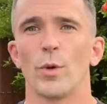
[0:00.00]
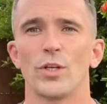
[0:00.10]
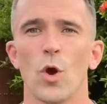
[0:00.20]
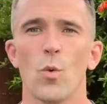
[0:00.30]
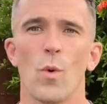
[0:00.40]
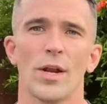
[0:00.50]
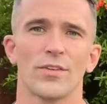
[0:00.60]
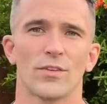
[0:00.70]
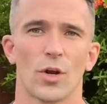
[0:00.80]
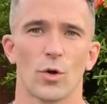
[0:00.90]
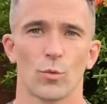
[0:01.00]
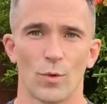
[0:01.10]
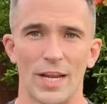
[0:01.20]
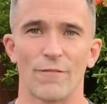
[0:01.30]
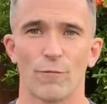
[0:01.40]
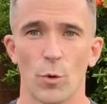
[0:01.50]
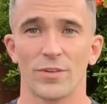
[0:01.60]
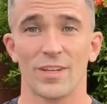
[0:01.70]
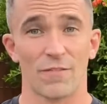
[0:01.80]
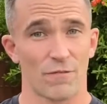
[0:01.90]
We don't want to start
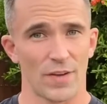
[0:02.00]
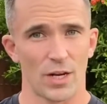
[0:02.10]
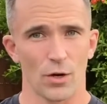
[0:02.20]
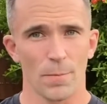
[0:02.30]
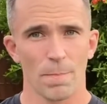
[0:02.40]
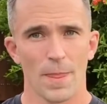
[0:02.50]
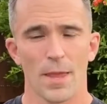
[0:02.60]
reinforcing fear